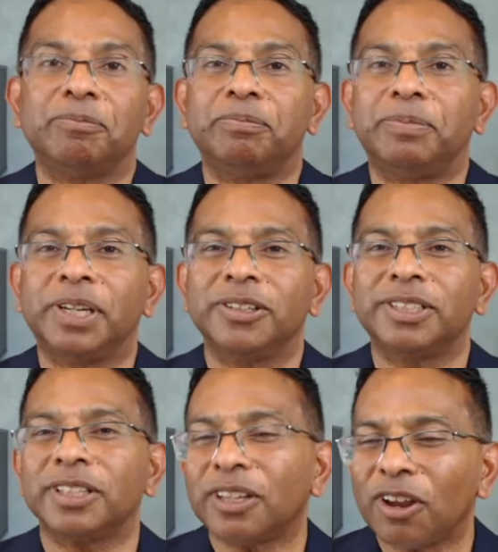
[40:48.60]

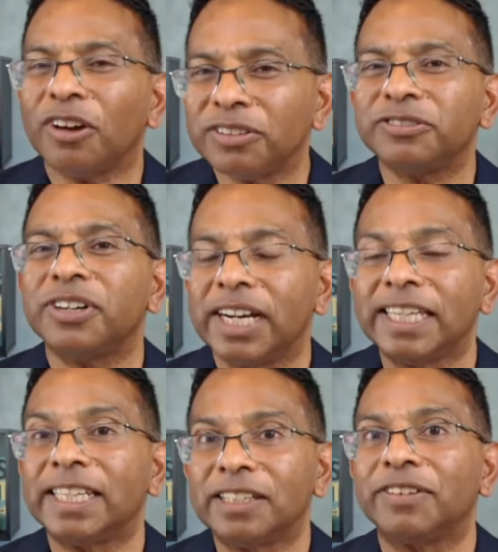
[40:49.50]
because a lot of
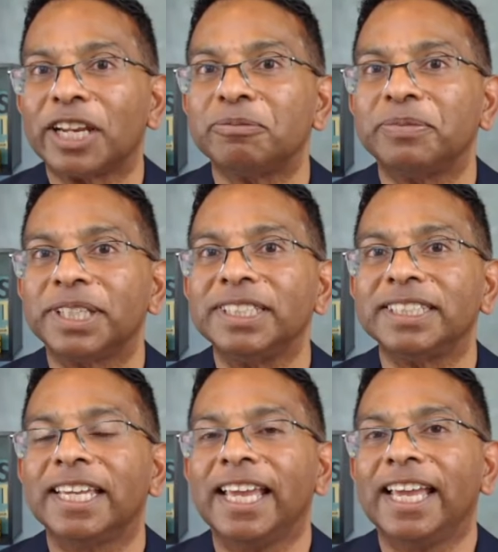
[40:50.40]
training and development,